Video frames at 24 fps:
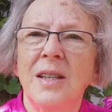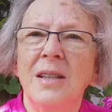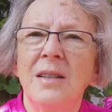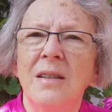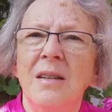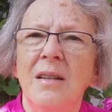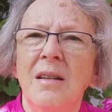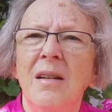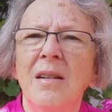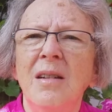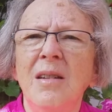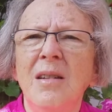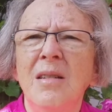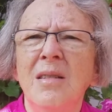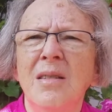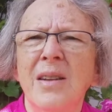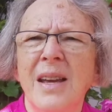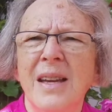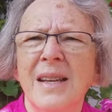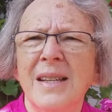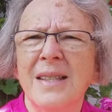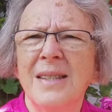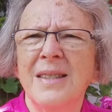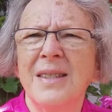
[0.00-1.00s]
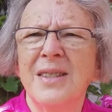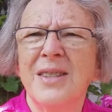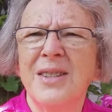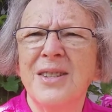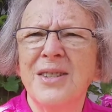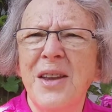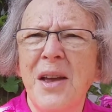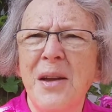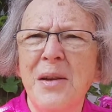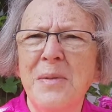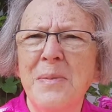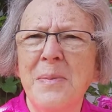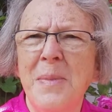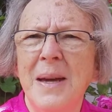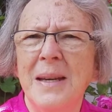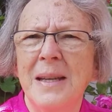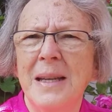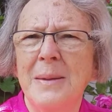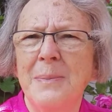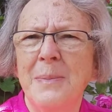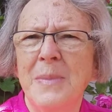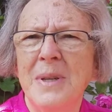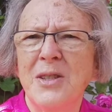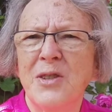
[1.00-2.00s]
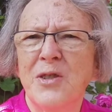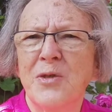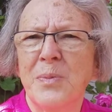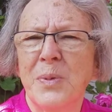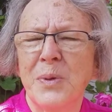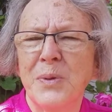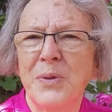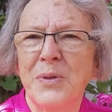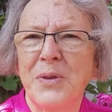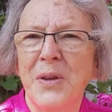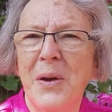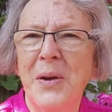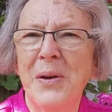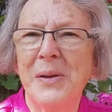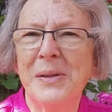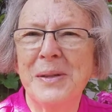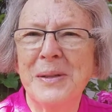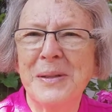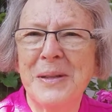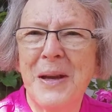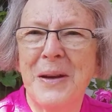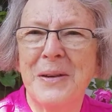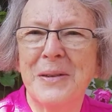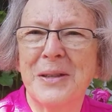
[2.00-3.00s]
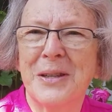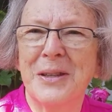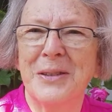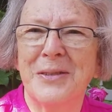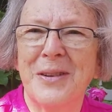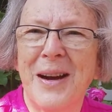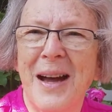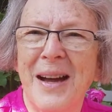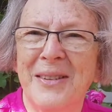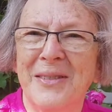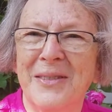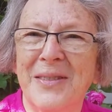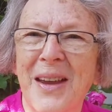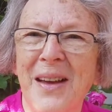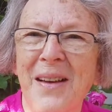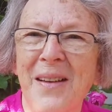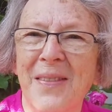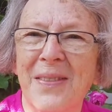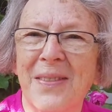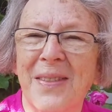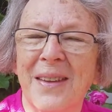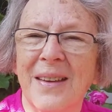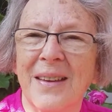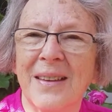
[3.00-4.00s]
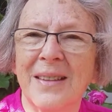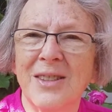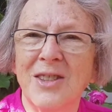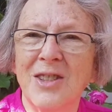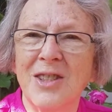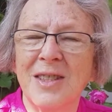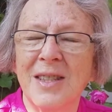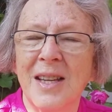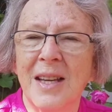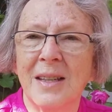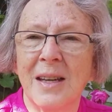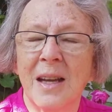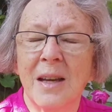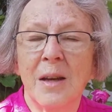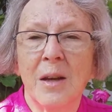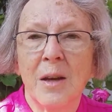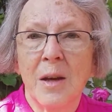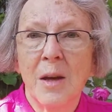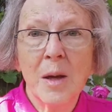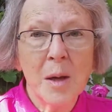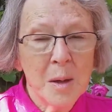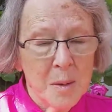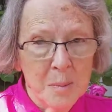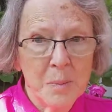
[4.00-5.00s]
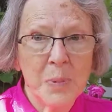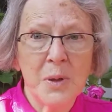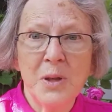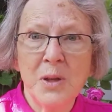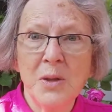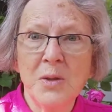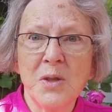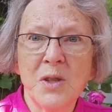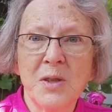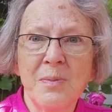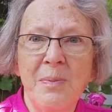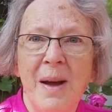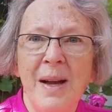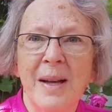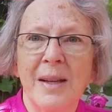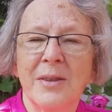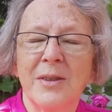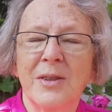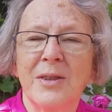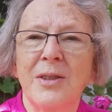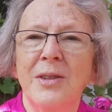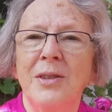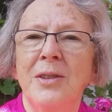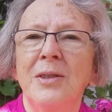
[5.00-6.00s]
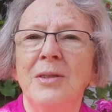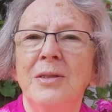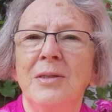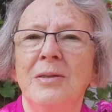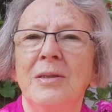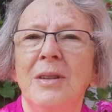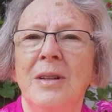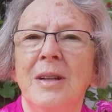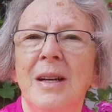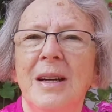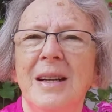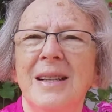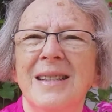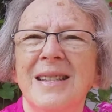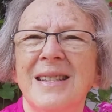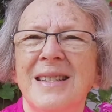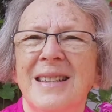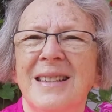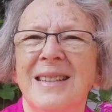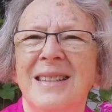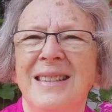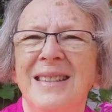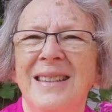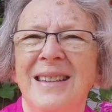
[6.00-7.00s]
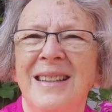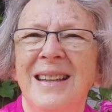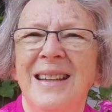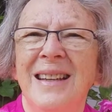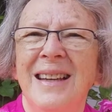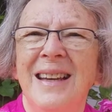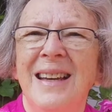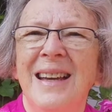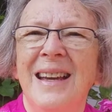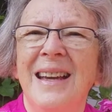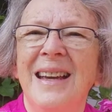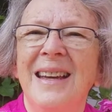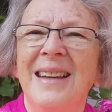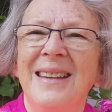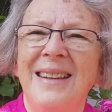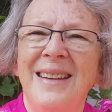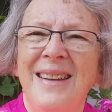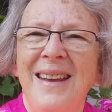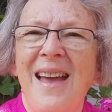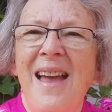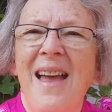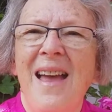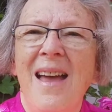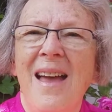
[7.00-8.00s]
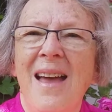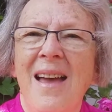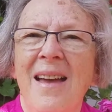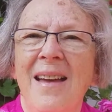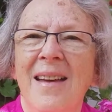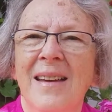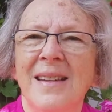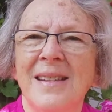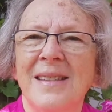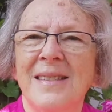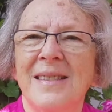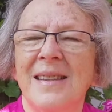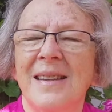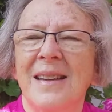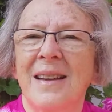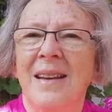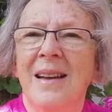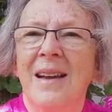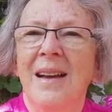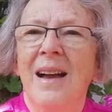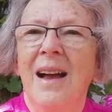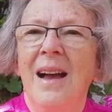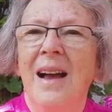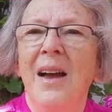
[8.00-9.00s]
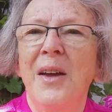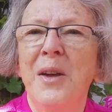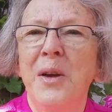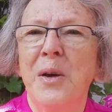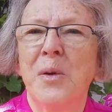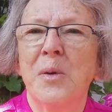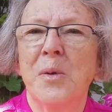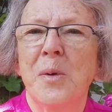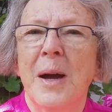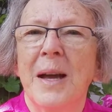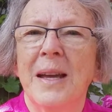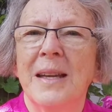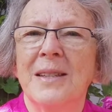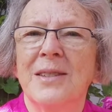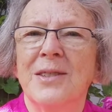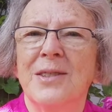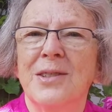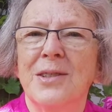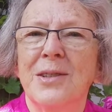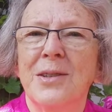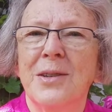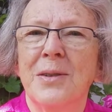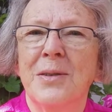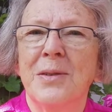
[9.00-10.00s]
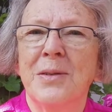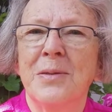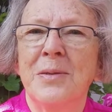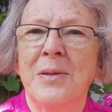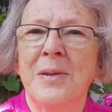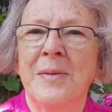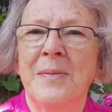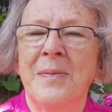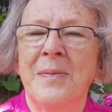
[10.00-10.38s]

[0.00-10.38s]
said, "Oh yes, there's so many miserable so-and-sos around, aren't there?" She said, "But you smile too." I said, "Yes, I always do."